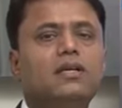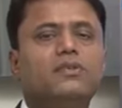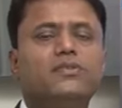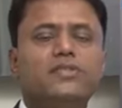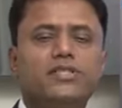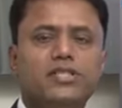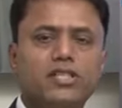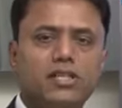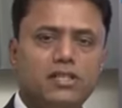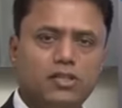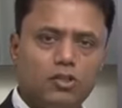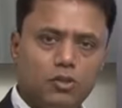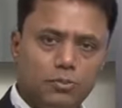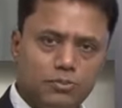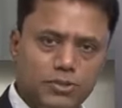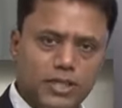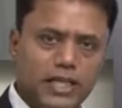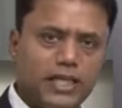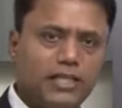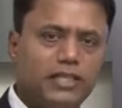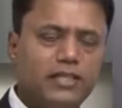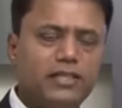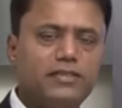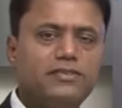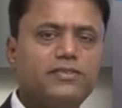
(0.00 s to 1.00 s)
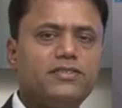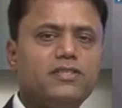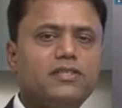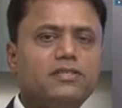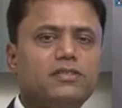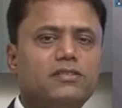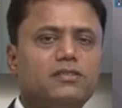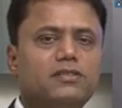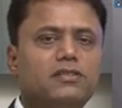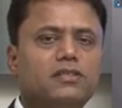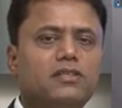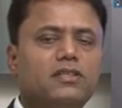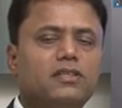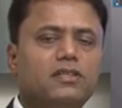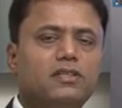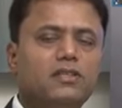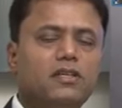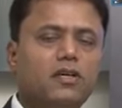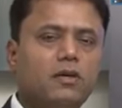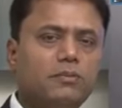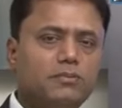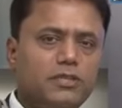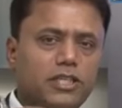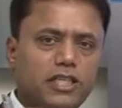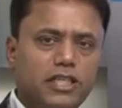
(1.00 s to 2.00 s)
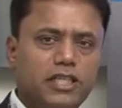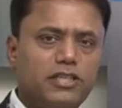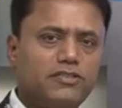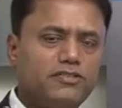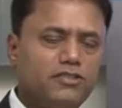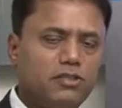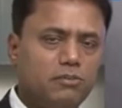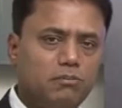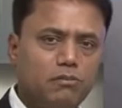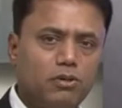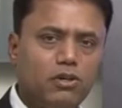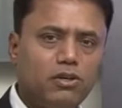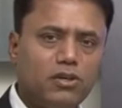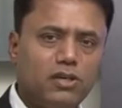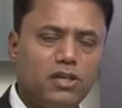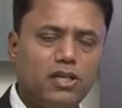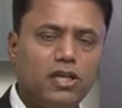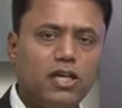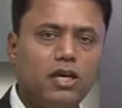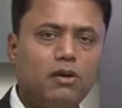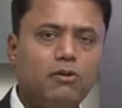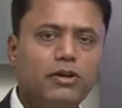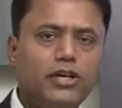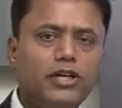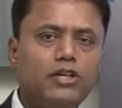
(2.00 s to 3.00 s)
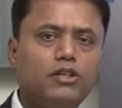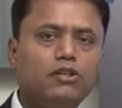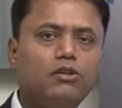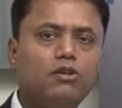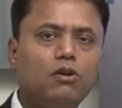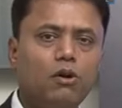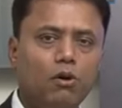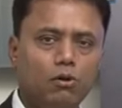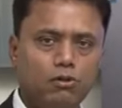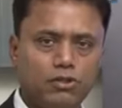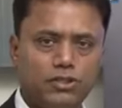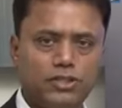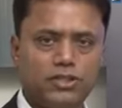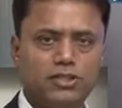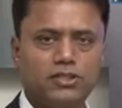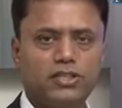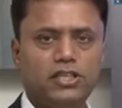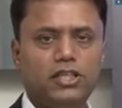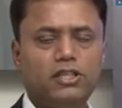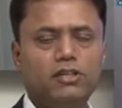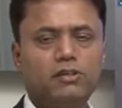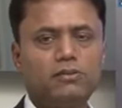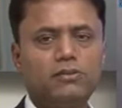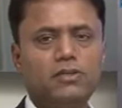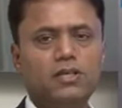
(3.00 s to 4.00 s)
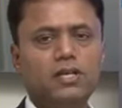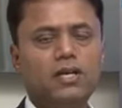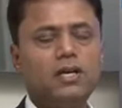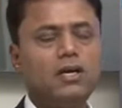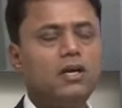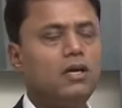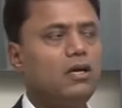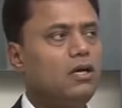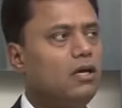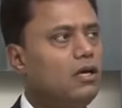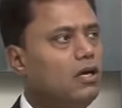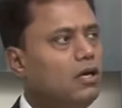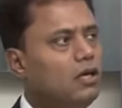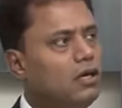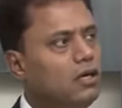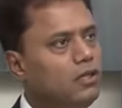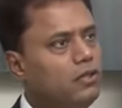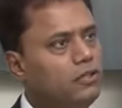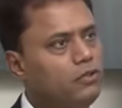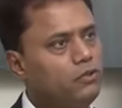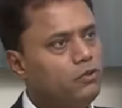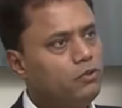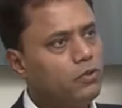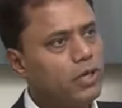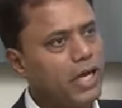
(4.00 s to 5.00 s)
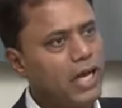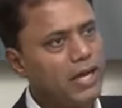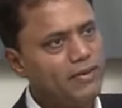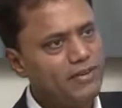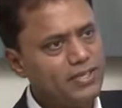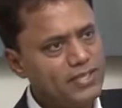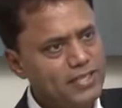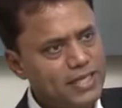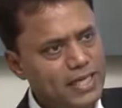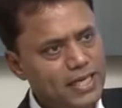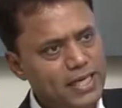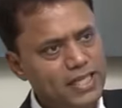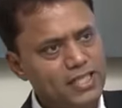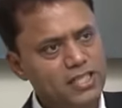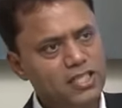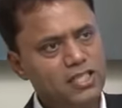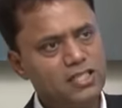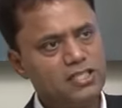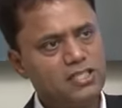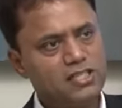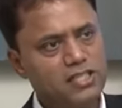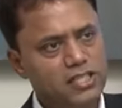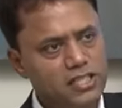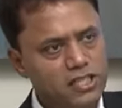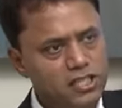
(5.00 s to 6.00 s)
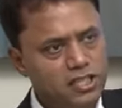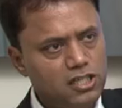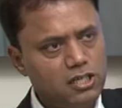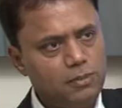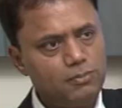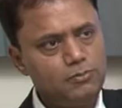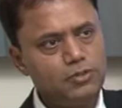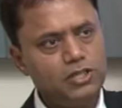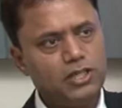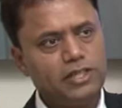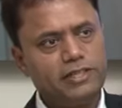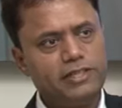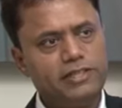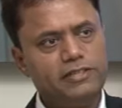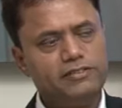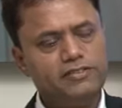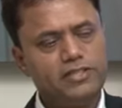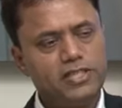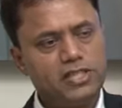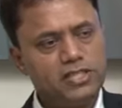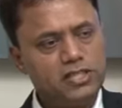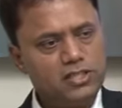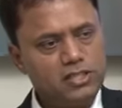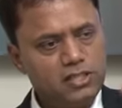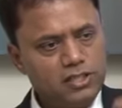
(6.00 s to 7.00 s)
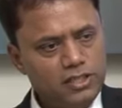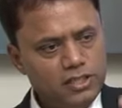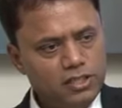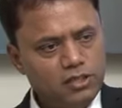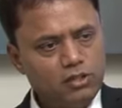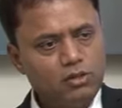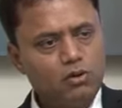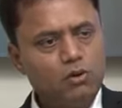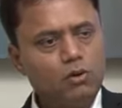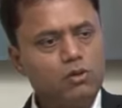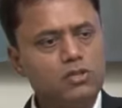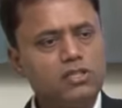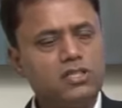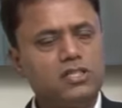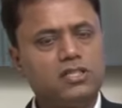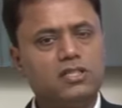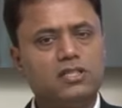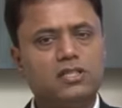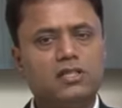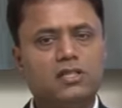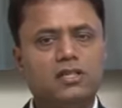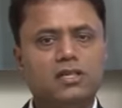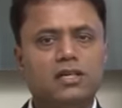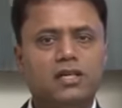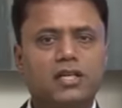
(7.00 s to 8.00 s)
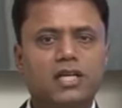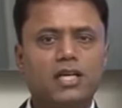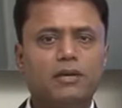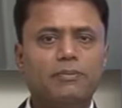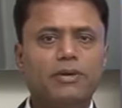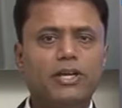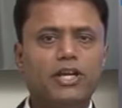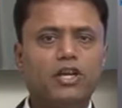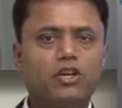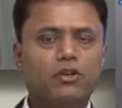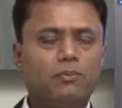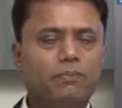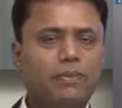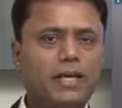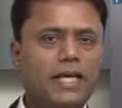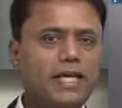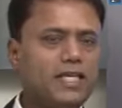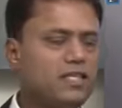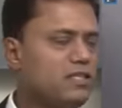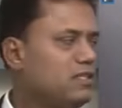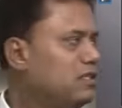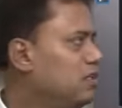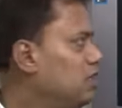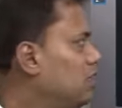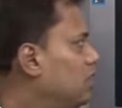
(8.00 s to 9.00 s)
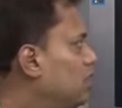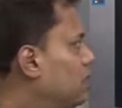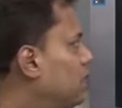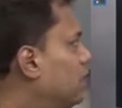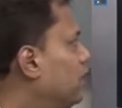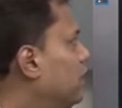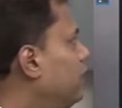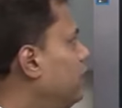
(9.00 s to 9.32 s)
which are the objectives. Objectives are broken down into goals. You have a strategy, strategic objectives, and the goals are coming into place. The